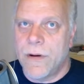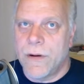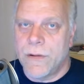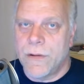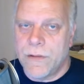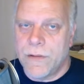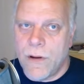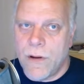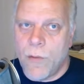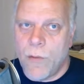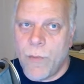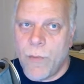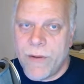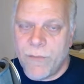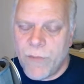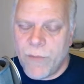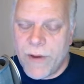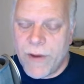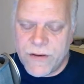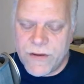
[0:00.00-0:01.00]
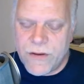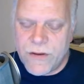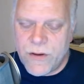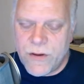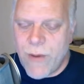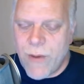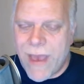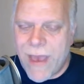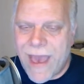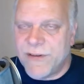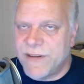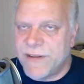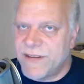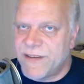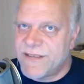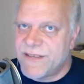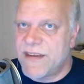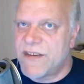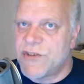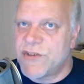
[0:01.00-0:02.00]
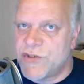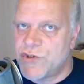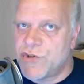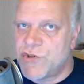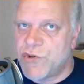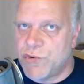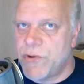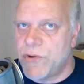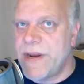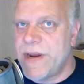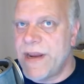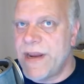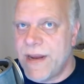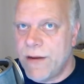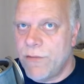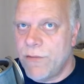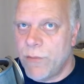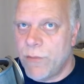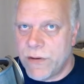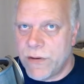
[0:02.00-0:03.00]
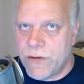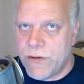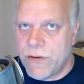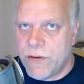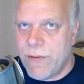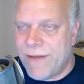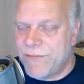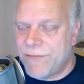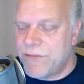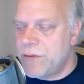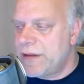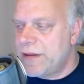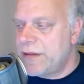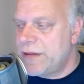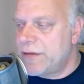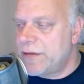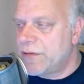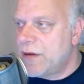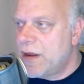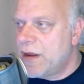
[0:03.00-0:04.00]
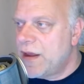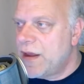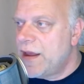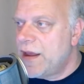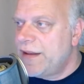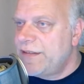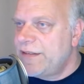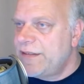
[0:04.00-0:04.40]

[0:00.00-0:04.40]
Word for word: or you know when, when you have a decision tree where you have to either